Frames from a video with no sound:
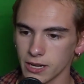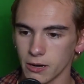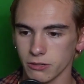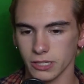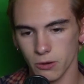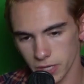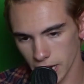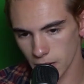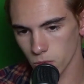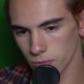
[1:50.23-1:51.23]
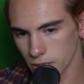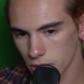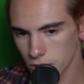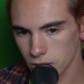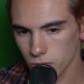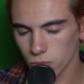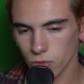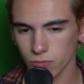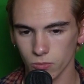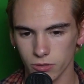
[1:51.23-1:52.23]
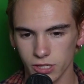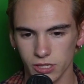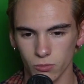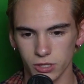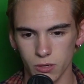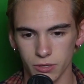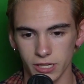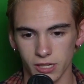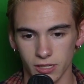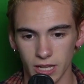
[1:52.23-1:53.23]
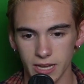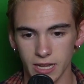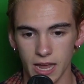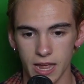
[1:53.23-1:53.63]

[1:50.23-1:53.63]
and I was like, okay, we'll see what this is like.